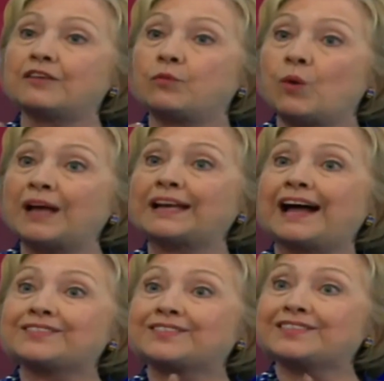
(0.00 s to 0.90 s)
of what
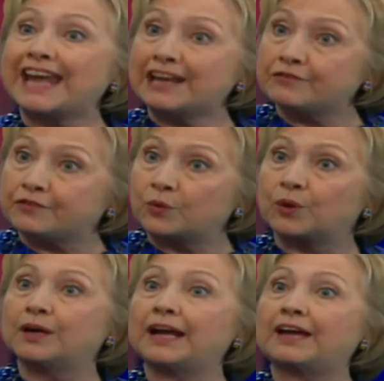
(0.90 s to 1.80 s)
I stand
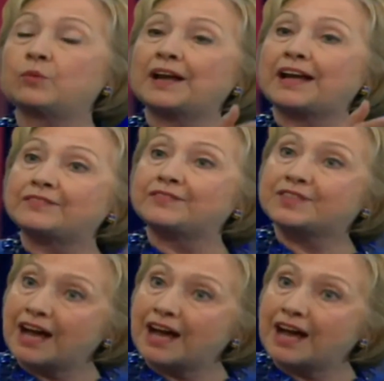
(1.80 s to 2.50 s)
for and what I've